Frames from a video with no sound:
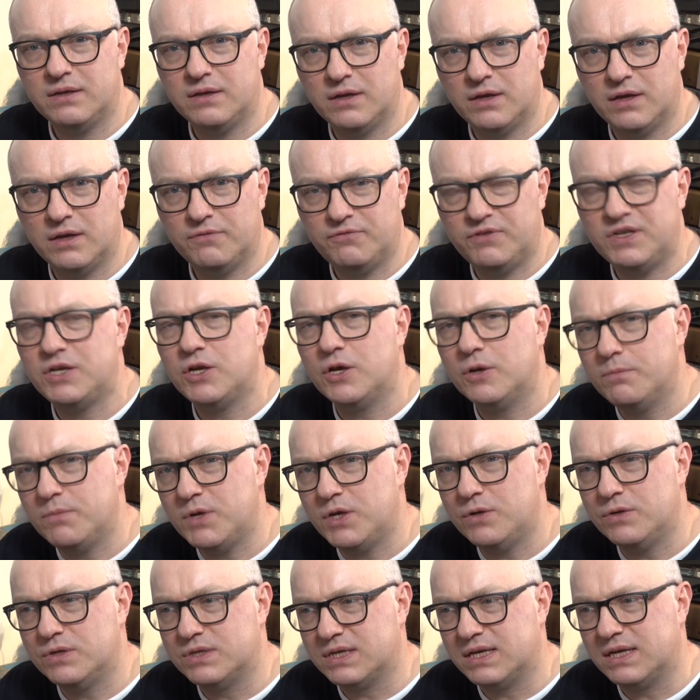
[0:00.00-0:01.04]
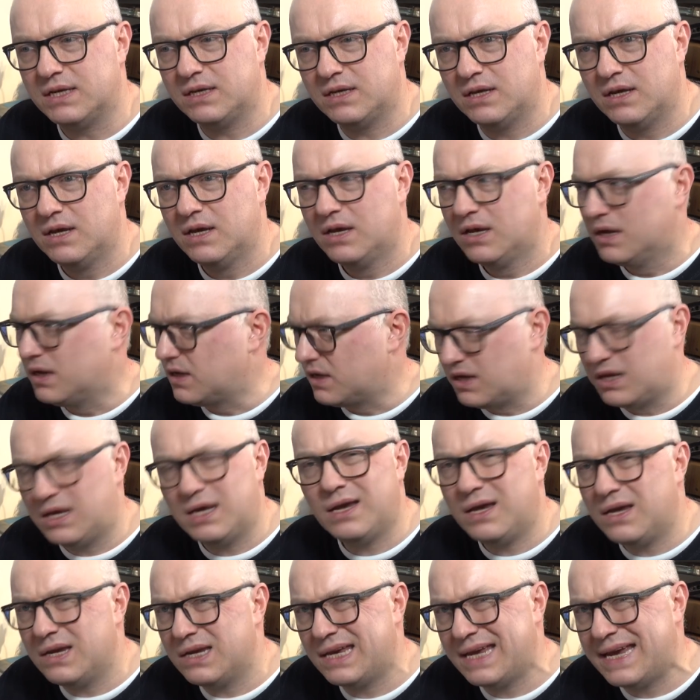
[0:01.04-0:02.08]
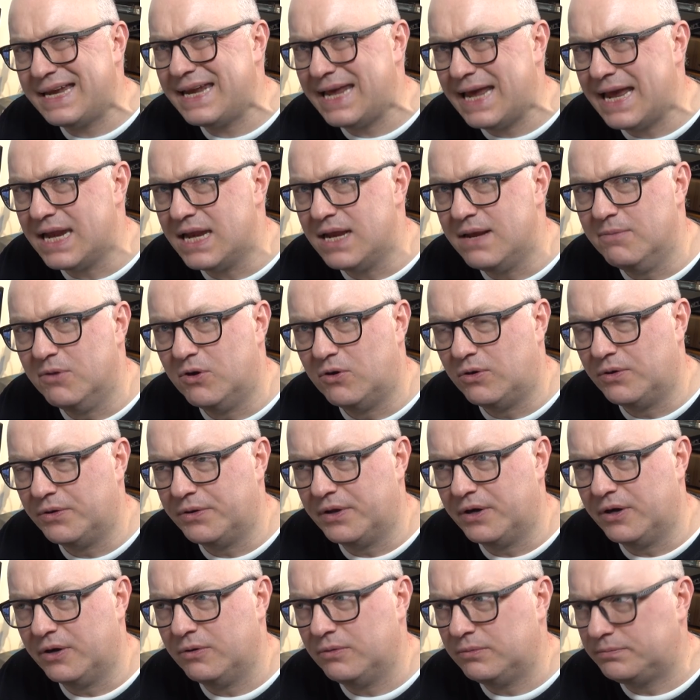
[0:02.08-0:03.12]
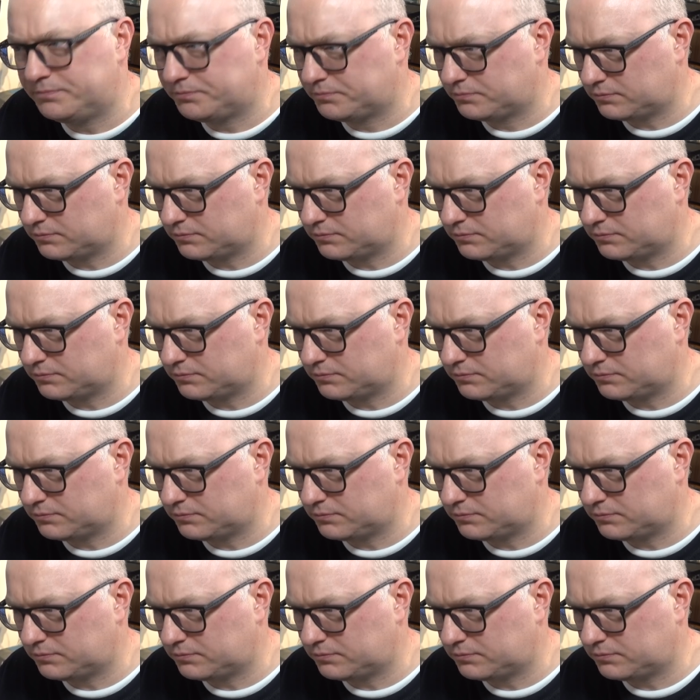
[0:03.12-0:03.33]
video music. You can't get it anymore though.